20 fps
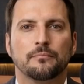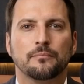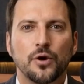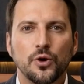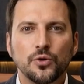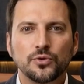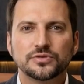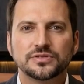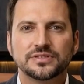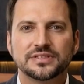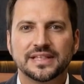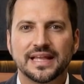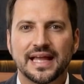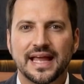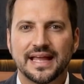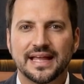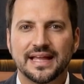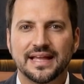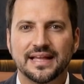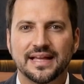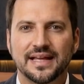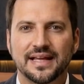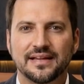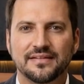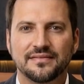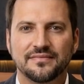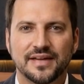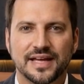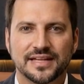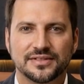Most NNN
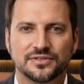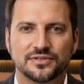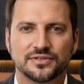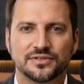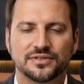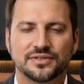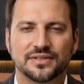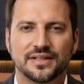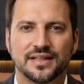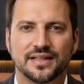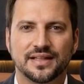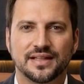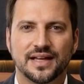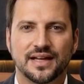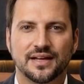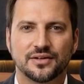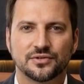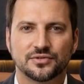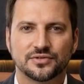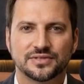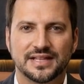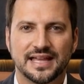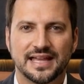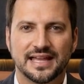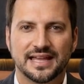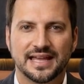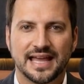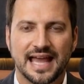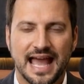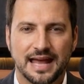investors think they
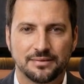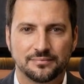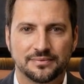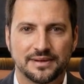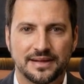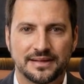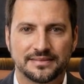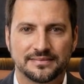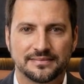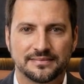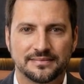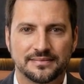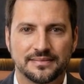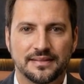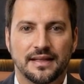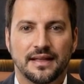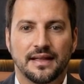understand cap rates.